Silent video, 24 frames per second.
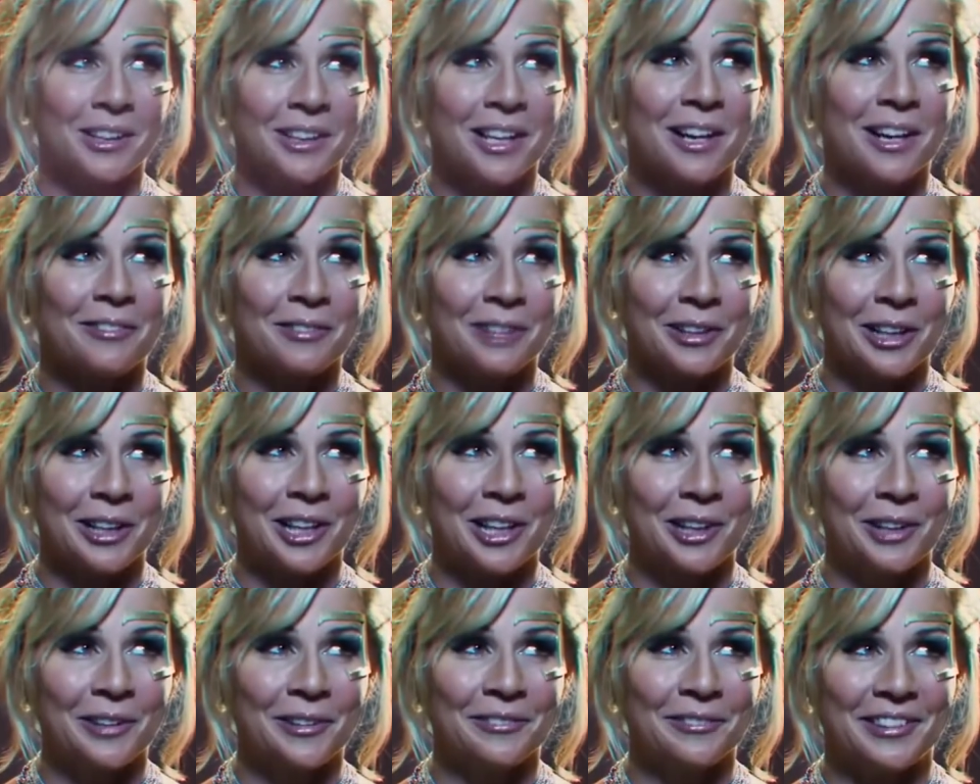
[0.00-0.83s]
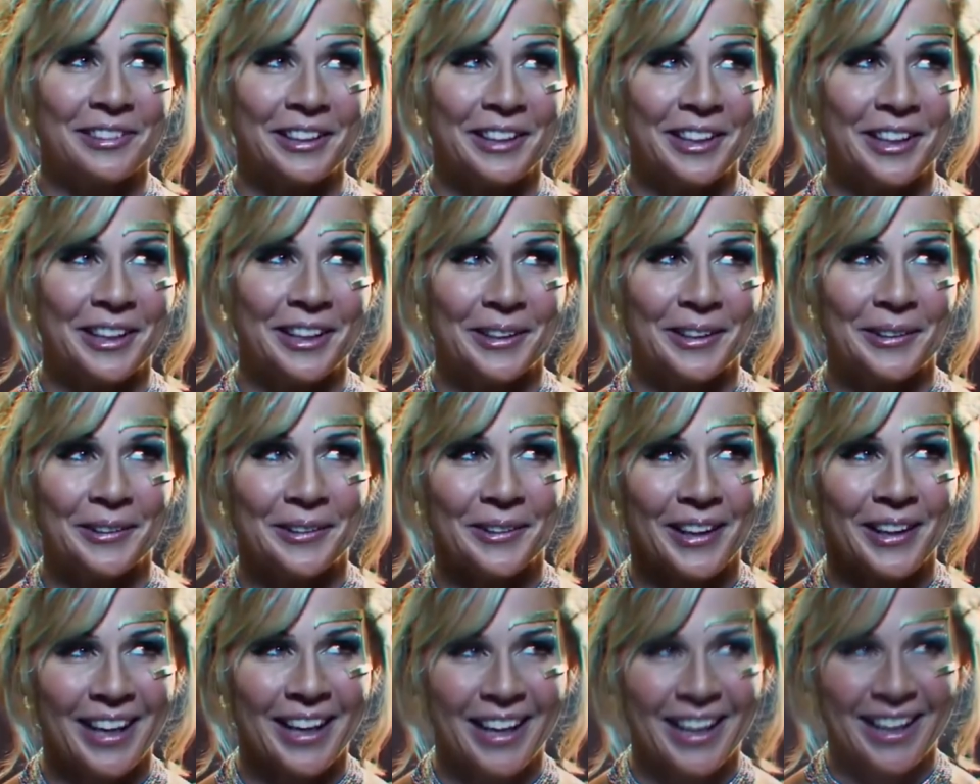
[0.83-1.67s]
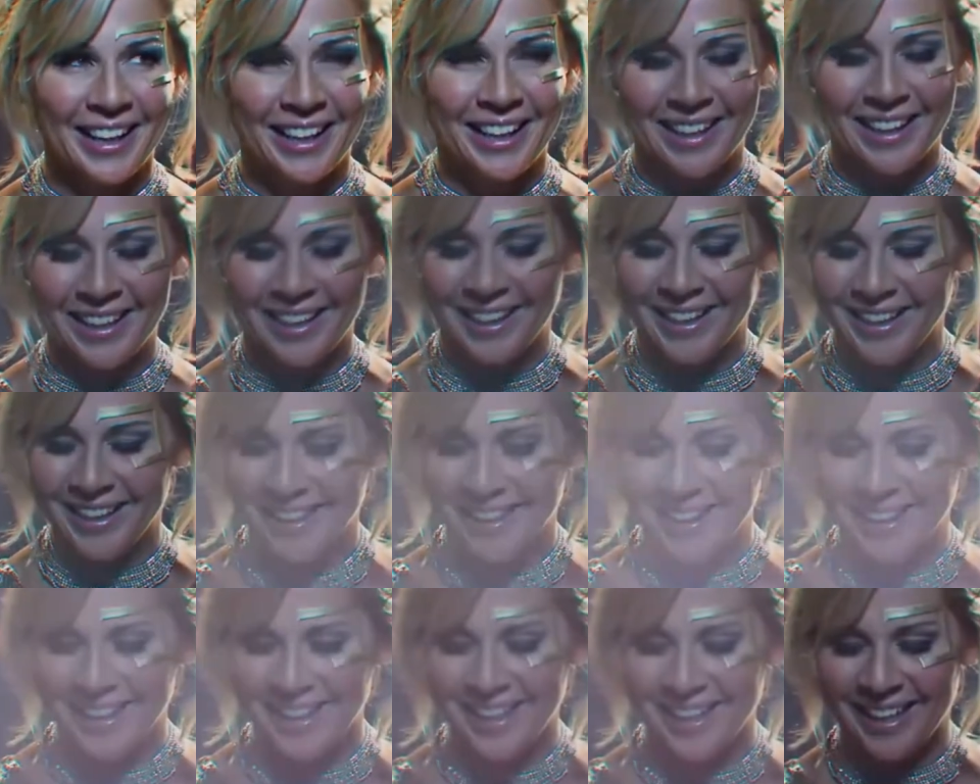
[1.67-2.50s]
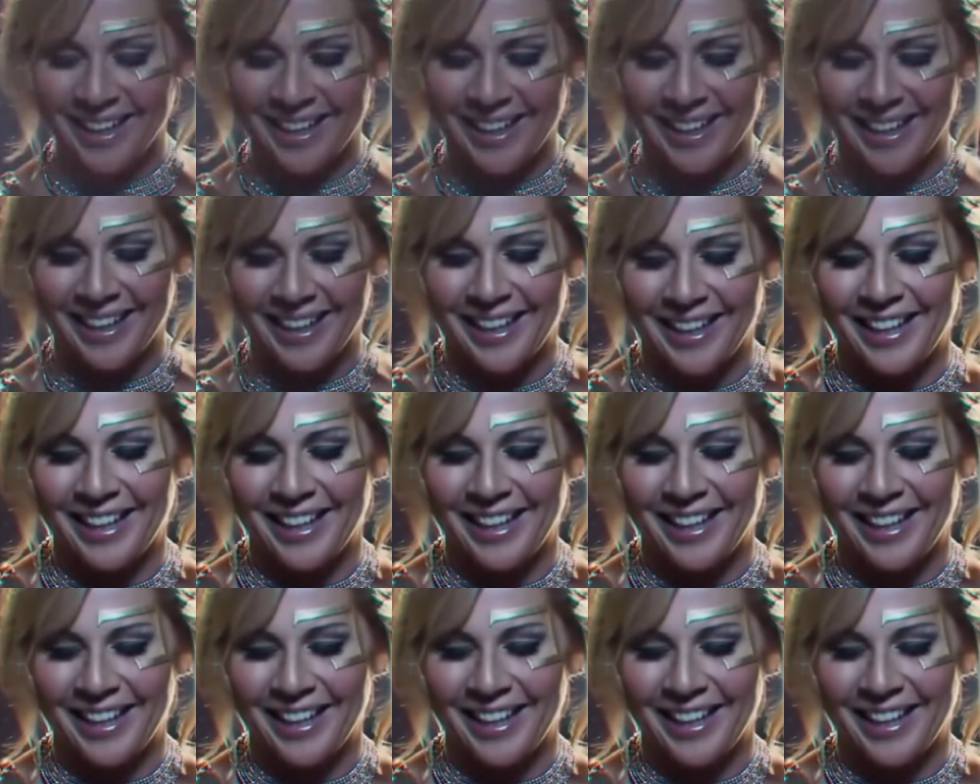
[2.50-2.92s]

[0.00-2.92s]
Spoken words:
can help her. He posted a dynamic,